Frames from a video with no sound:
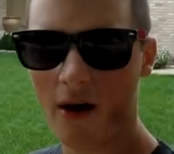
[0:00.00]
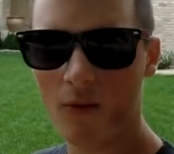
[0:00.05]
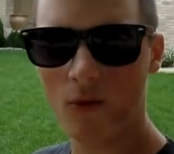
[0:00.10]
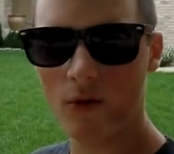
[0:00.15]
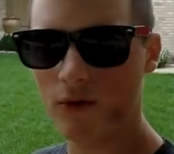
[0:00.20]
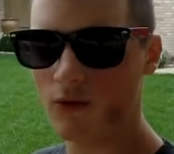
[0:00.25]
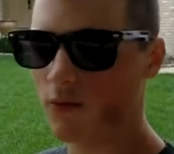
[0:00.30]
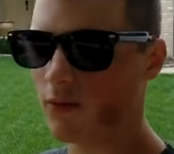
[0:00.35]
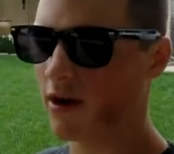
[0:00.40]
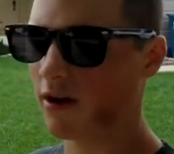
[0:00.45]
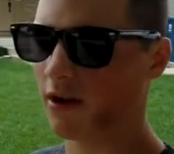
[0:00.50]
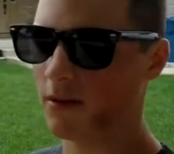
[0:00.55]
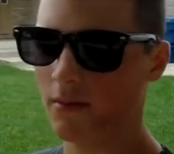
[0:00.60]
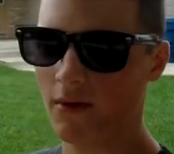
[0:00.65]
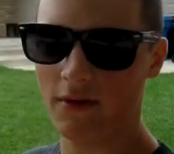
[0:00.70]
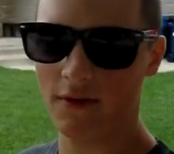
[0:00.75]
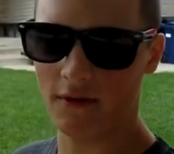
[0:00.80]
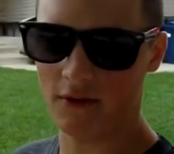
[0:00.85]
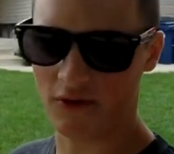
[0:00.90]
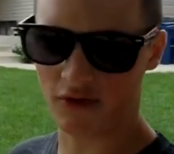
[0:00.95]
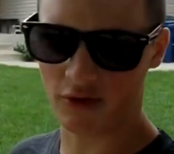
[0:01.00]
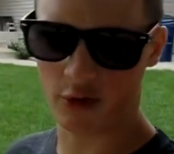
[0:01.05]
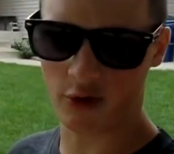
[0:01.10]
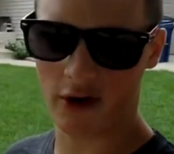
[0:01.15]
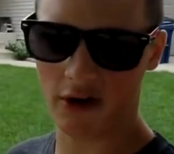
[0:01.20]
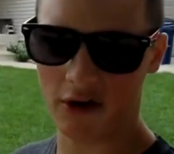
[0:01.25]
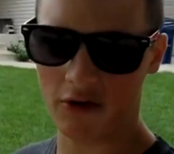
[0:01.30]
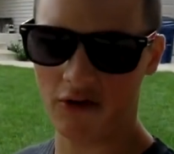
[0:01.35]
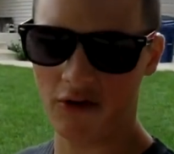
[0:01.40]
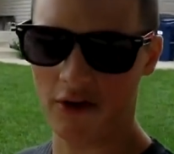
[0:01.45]
wouldn't recommend this
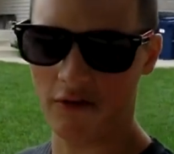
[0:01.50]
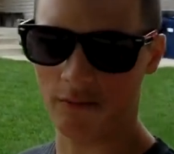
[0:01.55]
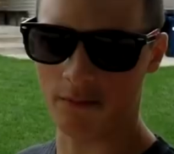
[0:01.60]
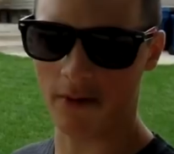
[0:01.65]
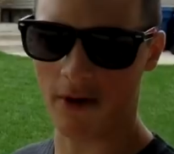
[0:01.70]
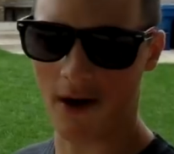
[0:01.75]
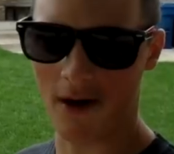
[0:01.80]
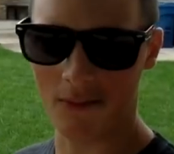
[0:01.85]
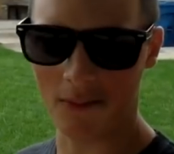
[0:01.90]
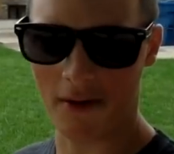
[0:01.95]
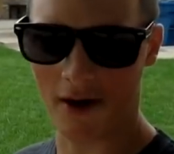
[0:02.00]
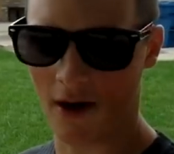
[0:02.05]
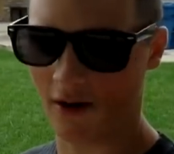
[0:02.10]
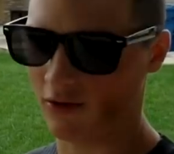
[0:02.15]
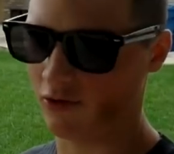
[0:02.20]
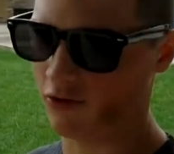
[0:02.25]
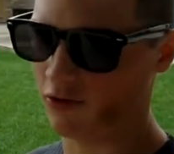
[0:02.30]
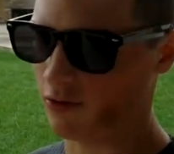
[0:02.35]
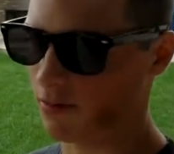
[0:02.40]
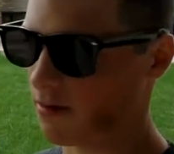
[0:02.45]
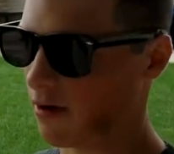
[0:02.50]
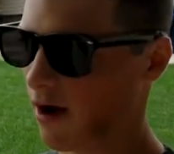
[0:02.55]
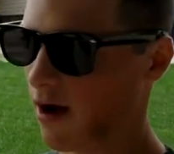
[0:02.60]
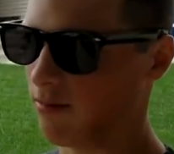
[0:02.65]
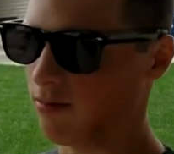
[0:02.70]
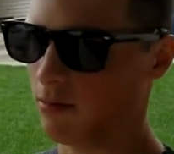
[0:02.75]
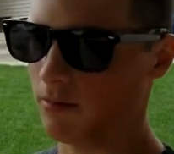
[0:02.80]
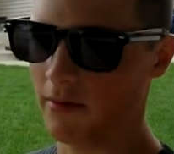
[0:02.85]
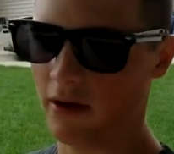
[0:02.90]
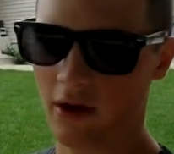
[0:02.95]
strategy if brown patch is your
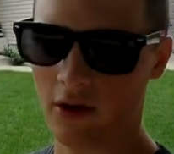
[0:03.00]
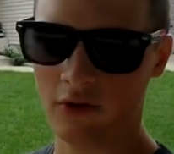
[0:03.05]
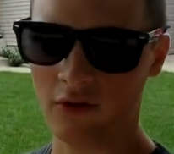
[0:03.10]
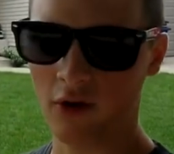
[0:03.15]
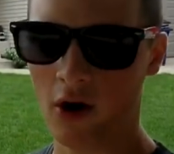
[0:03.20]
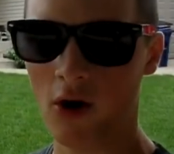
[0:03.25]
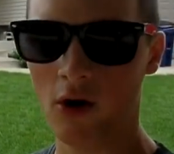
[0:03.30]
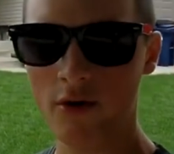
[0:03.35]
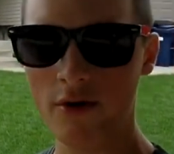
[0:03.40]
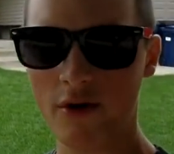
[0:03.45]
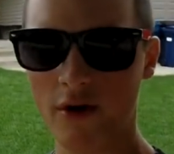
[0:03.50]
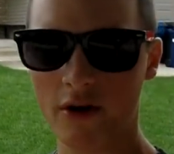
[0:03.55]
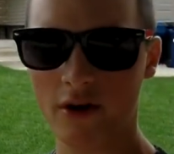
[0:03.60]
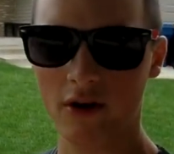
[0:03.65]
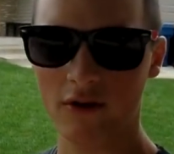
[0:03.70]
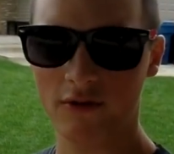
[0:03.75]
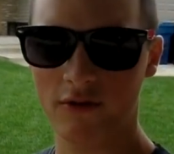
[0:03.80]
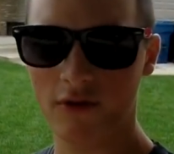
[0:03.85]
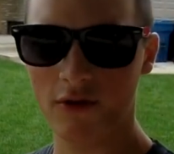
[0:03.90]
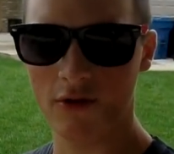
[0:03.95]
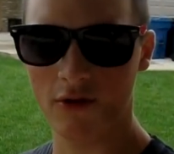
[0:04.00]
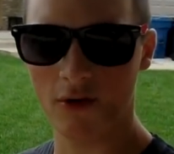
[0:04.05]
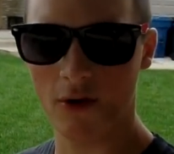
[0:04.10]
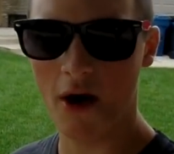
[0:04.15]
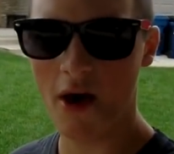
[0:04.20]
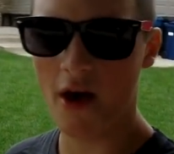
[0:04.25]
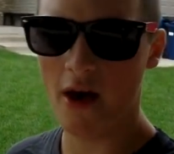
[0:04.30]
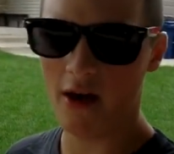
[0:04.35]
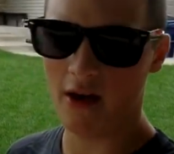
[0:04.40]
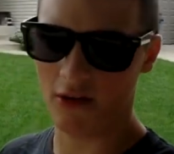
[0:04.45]
problem, because all you're going to do
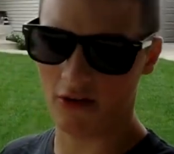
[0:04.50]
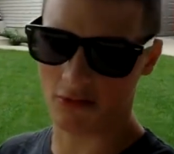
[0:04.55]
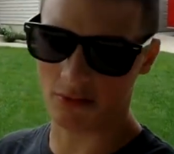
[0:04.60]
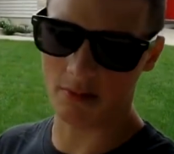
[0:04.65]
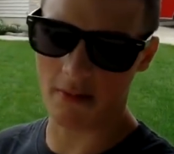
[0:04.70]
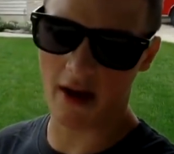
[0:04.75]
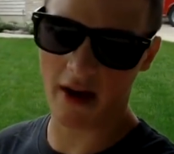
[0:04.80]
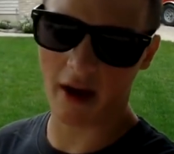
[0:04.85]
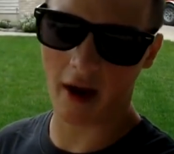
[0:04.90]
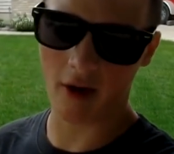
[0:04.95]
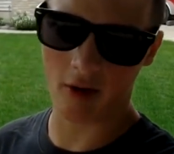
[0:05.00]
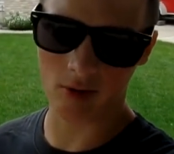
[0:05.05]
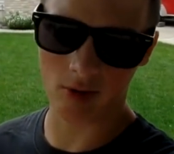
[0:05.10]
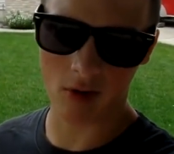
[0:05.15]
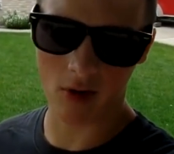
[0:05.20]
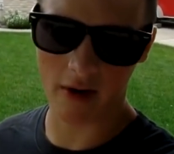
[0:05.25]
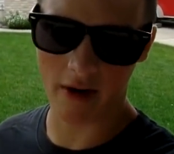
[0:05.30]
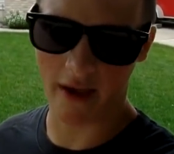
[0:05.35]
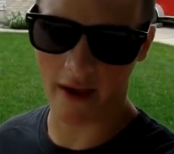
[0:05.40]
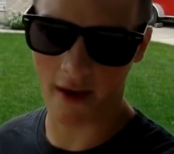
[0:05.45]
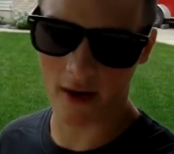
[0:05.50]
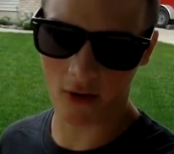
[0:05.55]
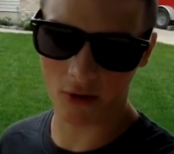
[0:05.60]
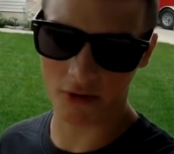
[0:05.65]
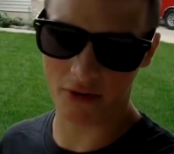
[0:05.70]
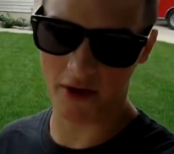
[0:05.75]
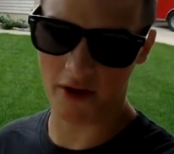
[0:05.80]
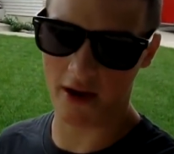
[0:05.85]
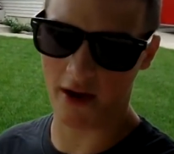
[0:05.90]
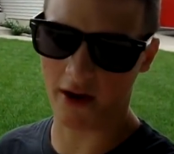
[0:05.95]
is make your lawn
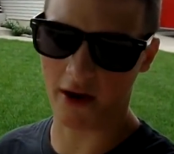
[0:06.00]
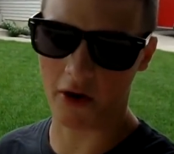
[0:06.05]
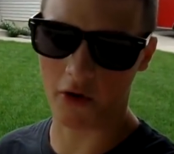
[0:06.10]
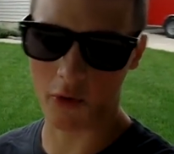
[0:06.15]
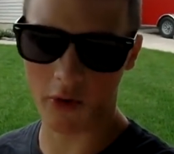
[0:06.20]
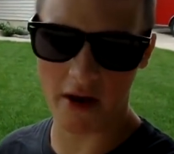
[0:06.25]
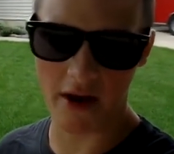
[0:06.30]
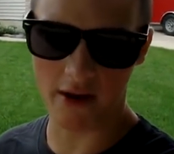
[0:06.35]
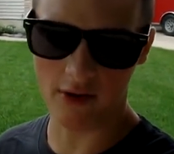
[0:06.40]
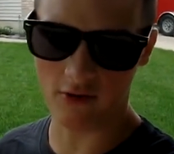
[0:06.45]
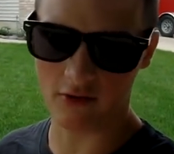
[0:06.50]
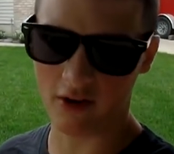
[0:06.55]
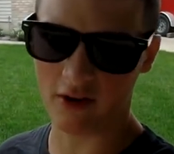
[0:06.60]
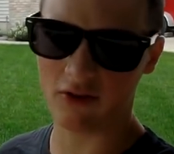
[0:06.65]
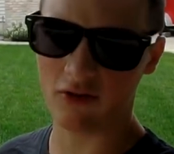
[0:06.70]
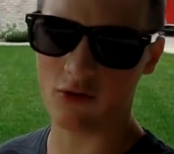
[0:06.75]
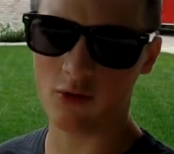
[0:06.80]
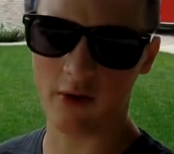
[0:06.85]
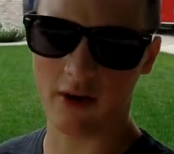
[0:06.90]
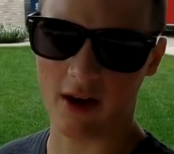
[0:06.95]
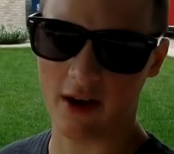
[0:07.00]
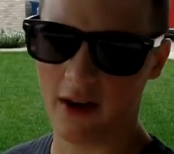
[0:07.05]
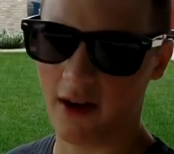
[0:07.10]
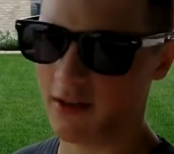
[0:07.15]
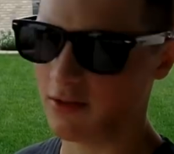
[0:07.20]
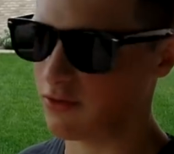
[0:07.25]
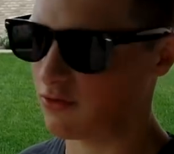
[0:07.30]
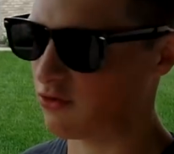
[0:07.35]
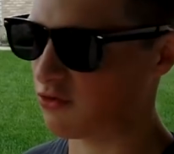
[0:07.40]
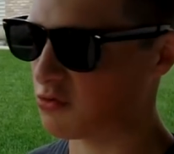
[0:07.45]
healthy and green just so it can
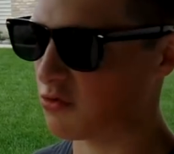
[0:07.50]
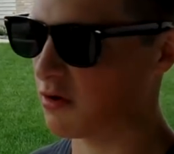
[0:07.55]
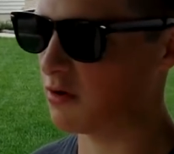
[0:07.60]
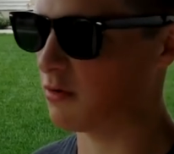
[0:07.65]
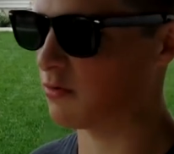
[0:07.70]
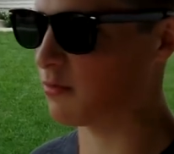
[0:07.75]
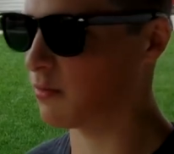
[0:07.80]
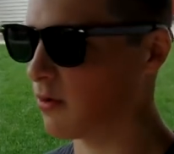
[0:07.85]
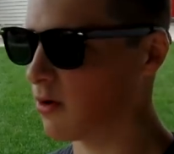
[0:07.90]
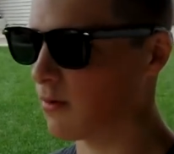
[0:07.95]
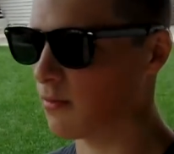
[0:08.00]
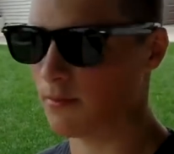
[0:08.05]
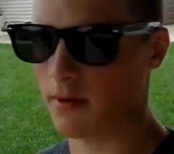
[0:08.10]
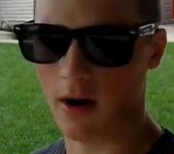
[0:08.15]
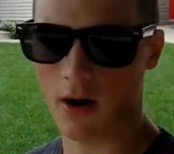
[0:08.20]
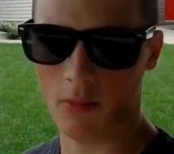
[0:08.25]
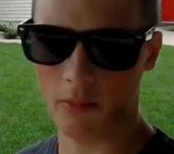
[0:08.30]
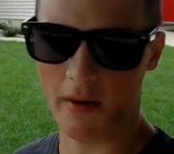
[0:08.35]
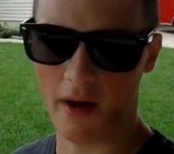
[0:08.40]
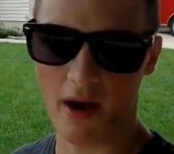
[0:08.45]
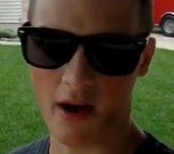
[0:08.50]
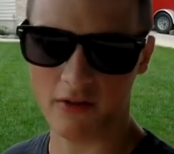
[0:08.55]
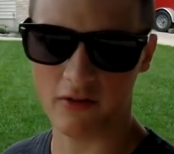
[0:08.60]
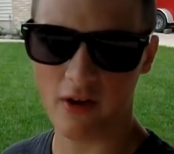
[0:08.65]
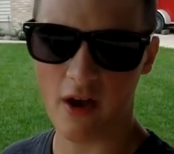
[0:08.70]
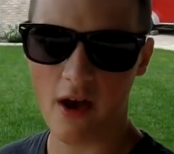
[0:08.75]
get destroyed with more brown patch.